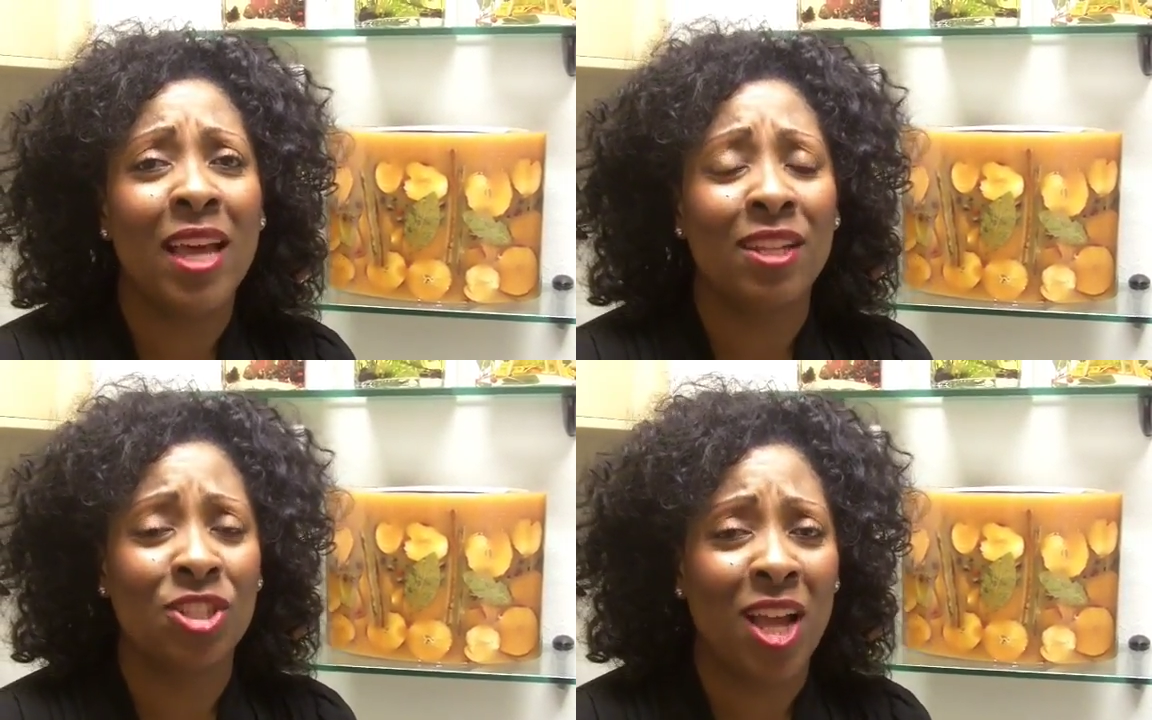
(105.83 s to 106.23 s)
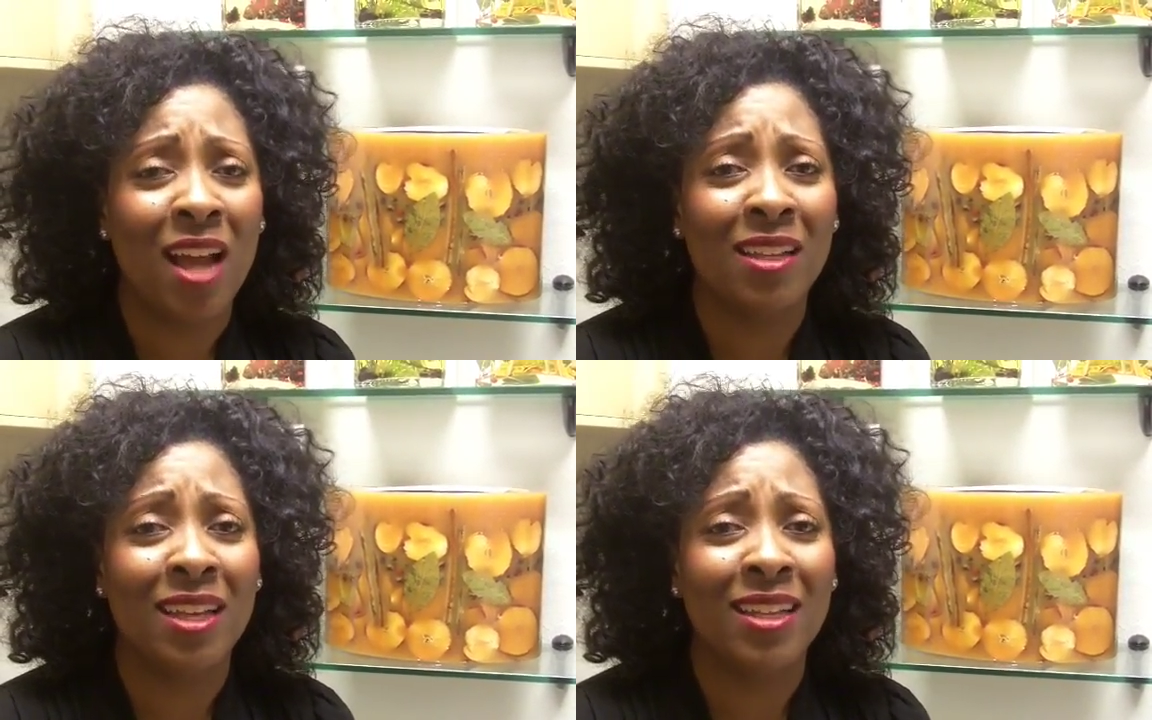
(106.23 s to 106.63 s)
like
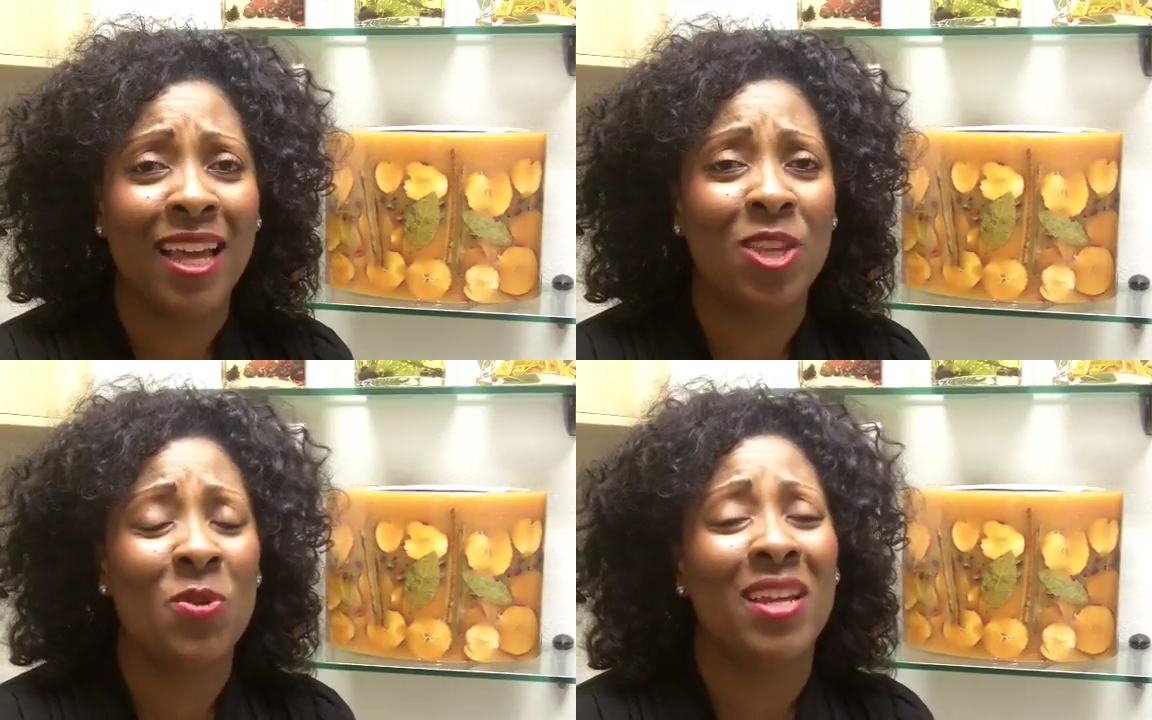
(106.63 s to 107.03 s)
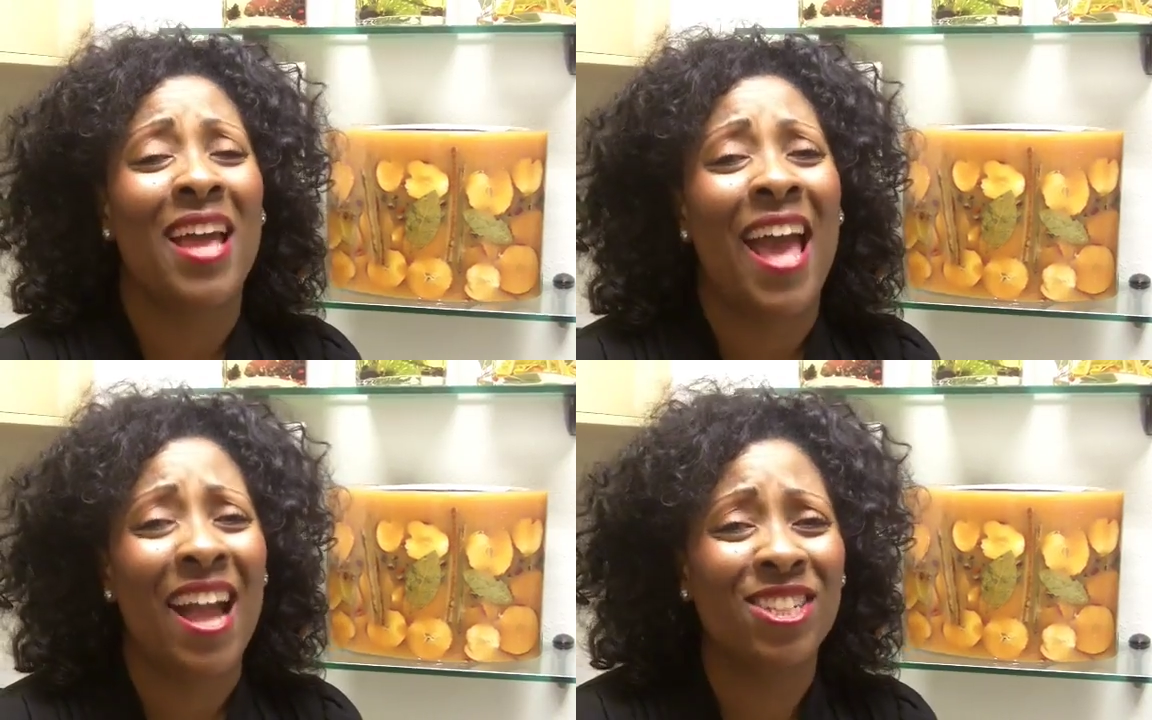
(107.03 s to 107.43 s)
chocolate, like you
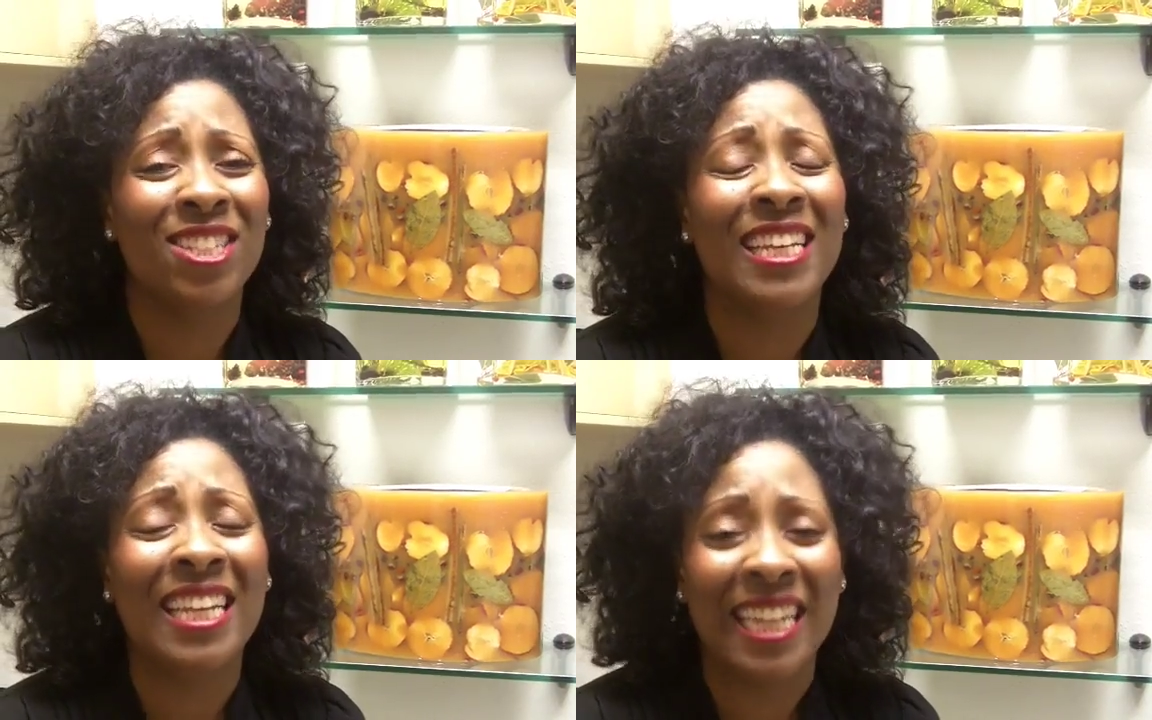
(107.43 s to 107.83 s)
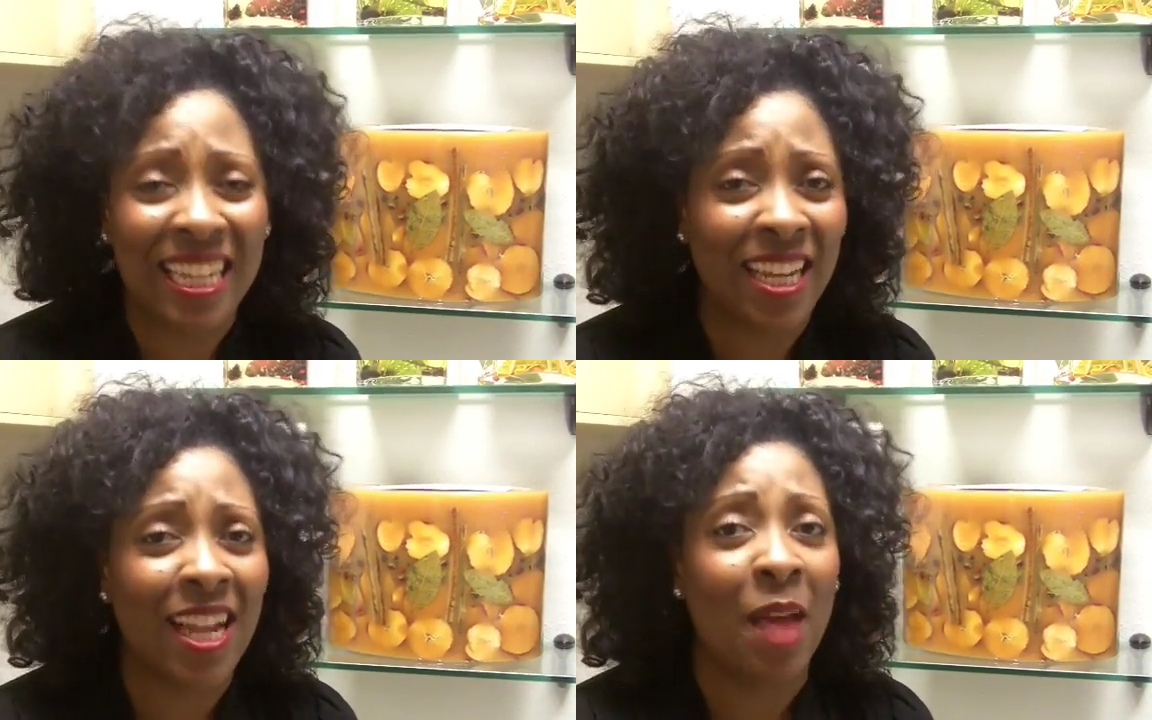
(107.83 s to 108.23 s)
could actually eat it?